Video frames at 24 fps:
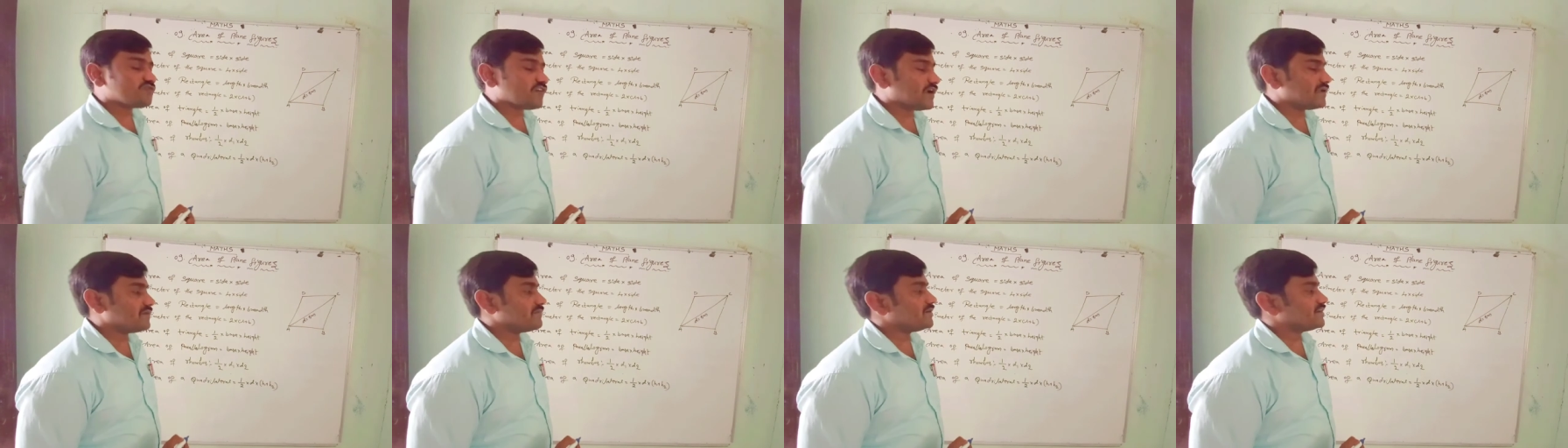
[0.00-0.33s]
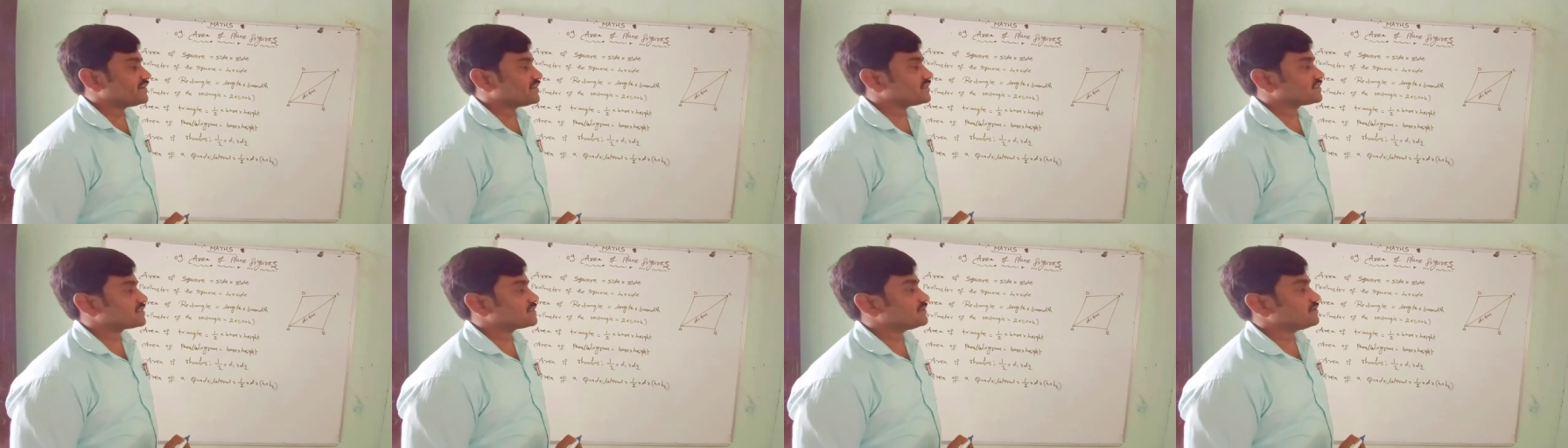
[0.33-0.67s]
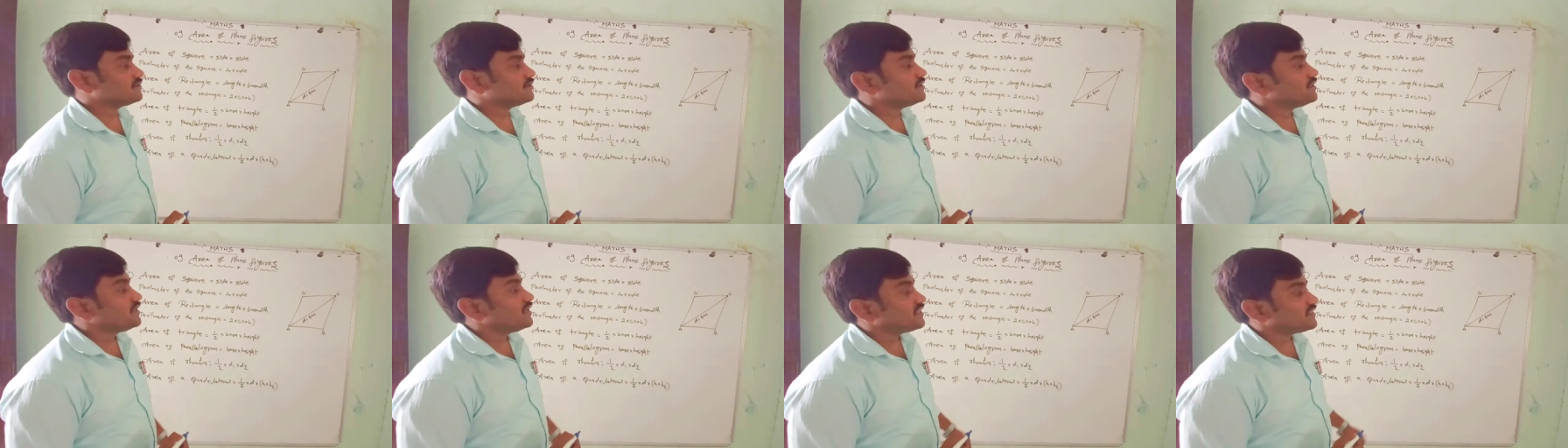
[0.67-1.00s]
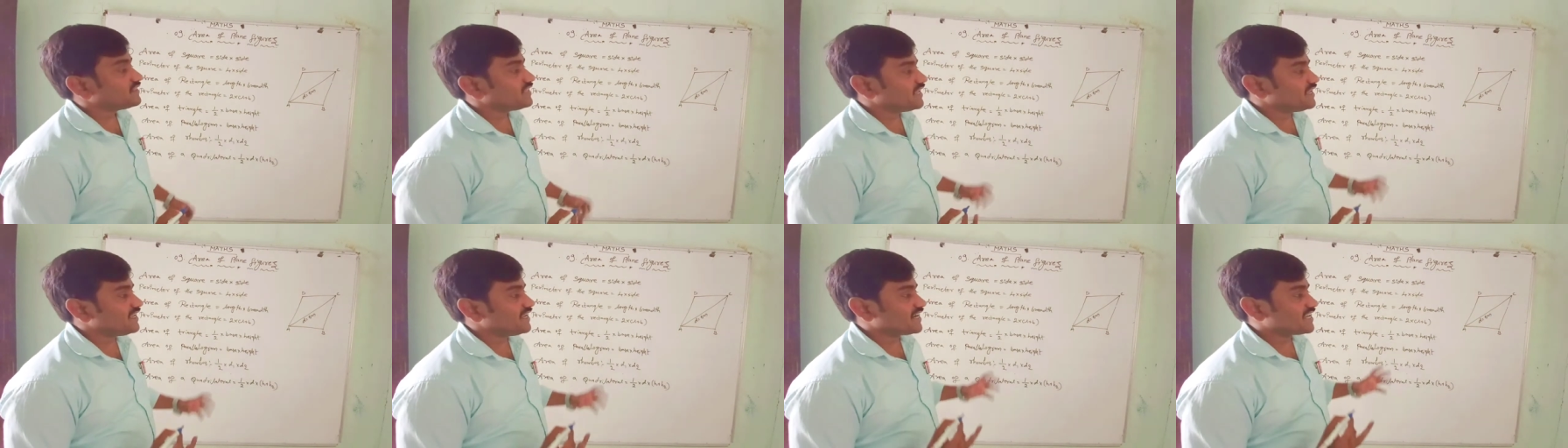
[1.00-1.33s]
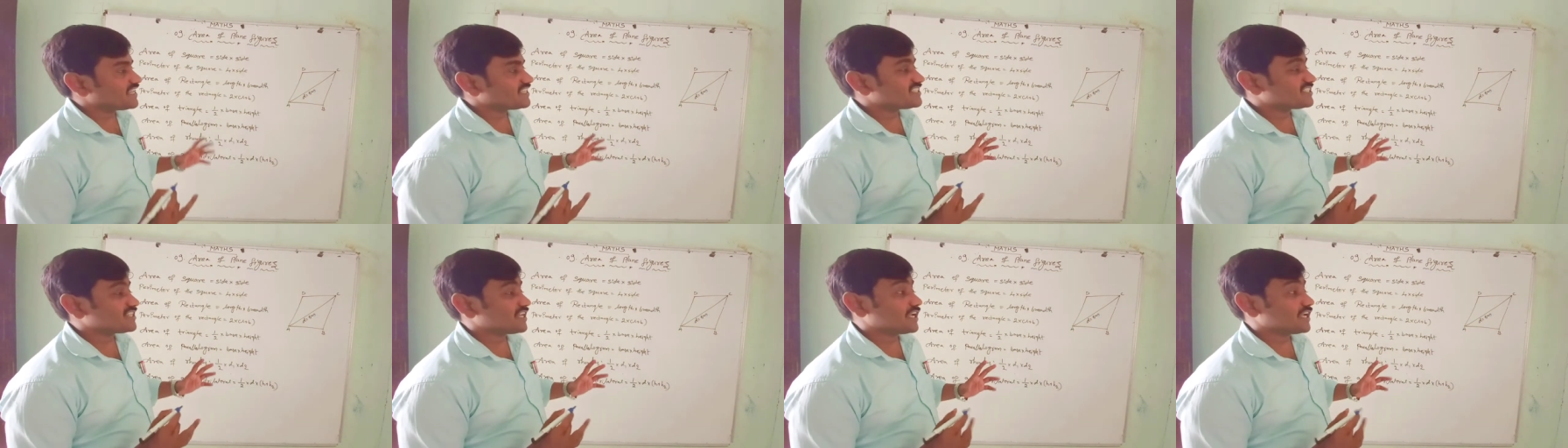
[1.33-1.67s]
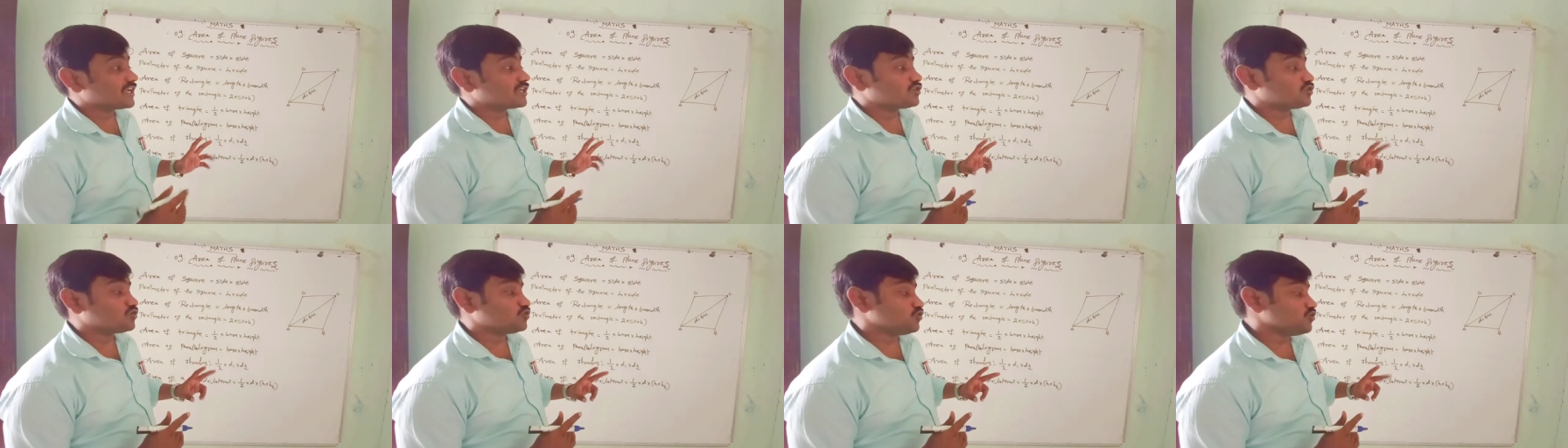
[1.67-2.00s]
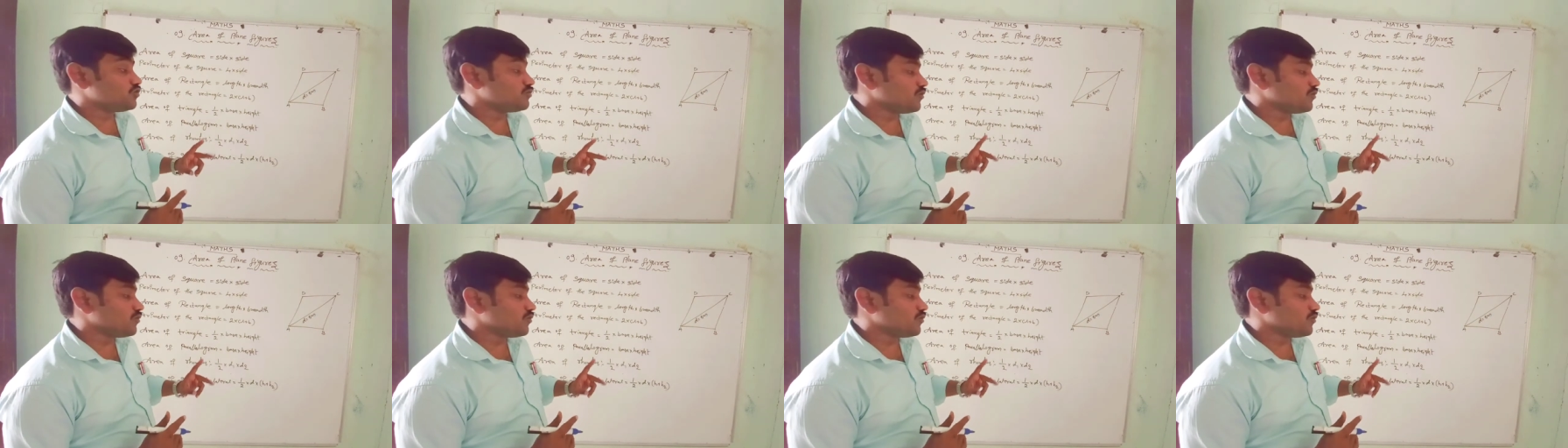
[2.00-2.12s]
5 meters. Then let us take two